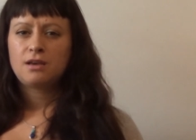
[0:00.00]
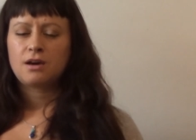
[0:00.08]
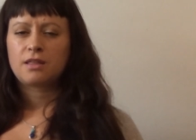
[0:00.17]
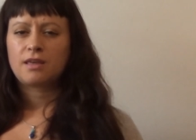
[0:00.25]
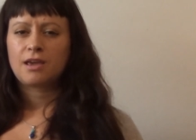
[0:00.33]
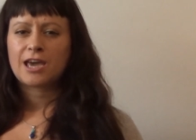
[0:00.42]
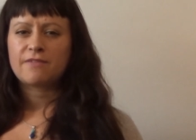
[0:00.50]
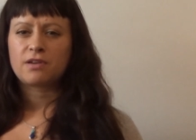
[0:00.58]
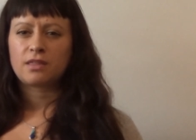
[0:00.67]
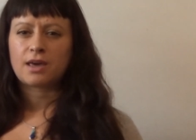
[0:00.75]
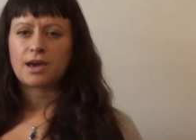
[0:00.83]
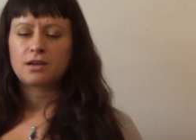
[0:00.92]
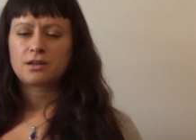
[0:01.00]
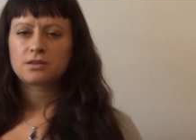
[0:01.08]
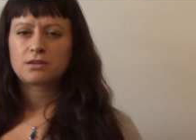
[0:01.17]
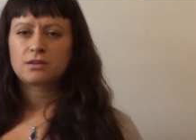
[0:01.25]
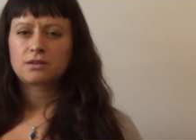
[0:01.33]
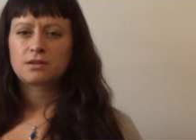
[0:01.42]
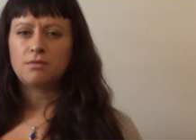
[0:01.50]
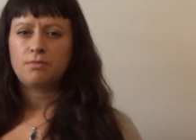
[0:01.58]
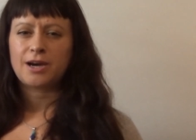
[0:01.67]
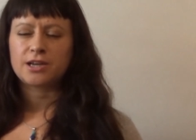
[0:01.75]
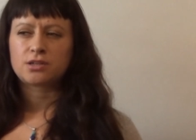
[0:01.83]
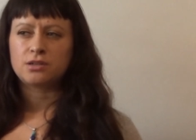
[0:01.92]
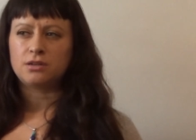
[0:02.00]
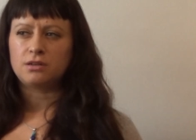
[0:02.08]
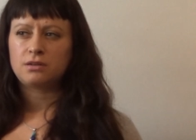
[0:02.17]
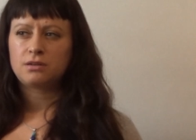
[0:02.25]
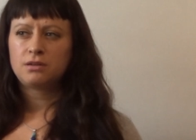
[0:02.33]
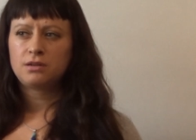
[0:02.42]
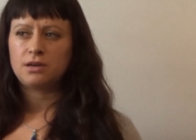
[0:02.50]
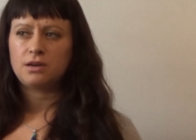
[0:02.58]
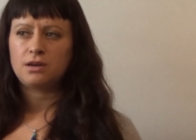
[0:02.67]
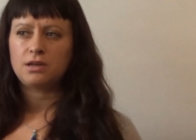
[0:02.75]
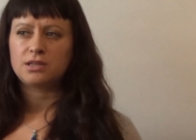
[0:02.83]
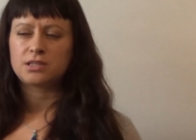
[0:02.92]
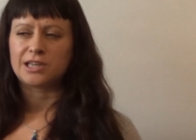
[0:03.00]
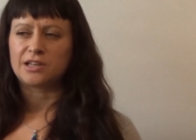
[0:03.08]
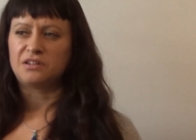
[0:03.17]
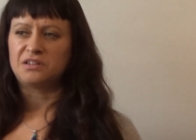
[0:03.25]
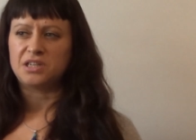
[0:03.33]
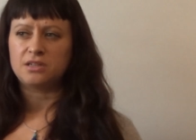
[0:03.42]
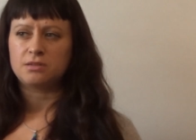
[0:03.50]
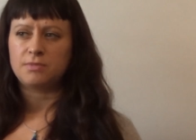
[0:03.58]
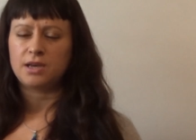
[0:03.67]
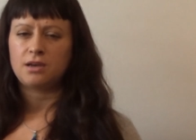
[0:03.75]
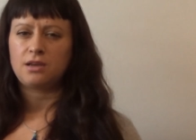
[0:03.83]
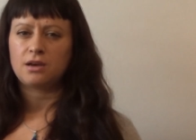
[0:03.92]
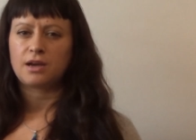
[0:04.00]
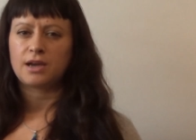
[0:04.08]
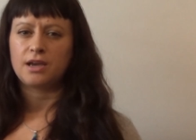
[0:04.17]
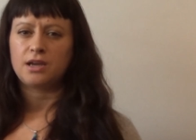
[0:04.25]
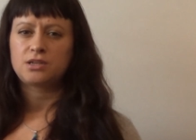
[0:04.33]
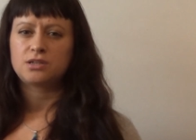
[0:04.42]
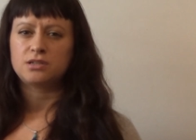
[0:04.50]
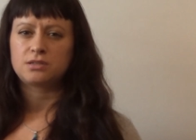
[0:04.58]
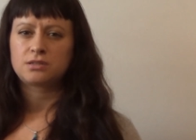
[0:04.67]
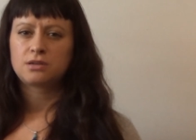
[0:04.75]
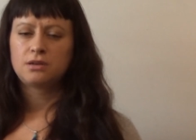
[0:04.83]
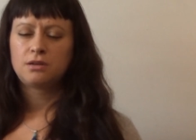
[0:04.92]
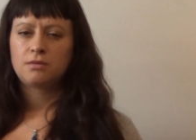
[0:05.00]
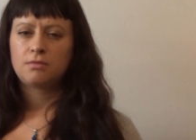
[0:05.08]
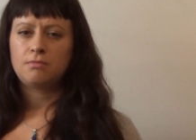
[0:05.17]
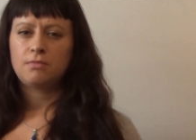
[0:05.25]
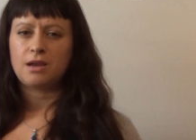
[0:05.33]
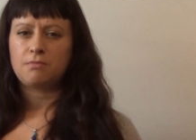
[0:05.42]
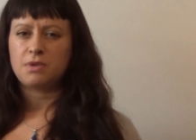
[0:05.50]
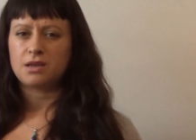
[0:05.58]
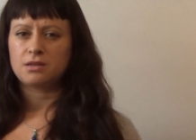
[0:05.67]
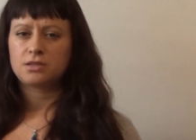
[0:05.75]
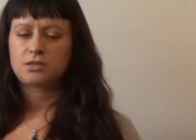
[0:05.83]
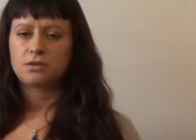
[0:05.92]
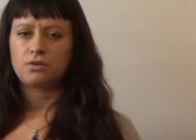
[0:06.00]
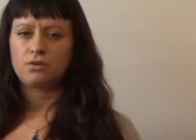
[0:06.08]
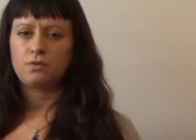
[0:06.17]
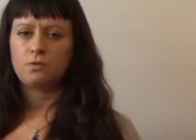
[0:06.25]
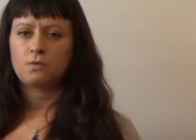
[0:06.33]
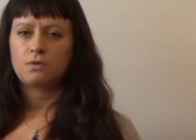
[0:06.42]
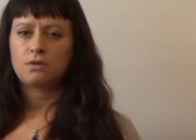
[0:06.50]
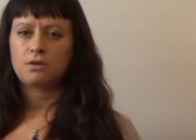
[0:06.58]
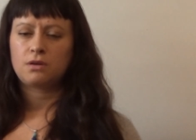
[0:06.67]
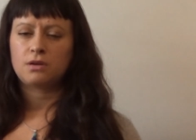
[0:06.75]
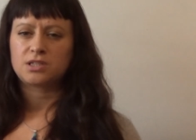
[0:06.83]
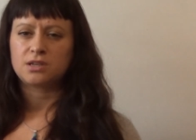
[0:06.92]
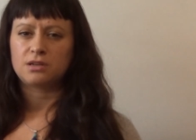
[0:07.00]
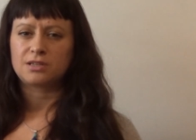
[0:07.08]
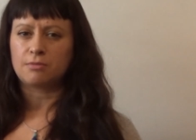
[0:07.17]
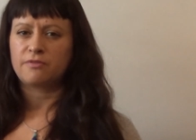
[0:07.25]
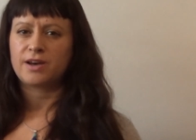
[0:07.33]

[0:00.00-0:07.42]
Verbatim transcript: I think having that compassion instilled into me at a young age has made me into a certain type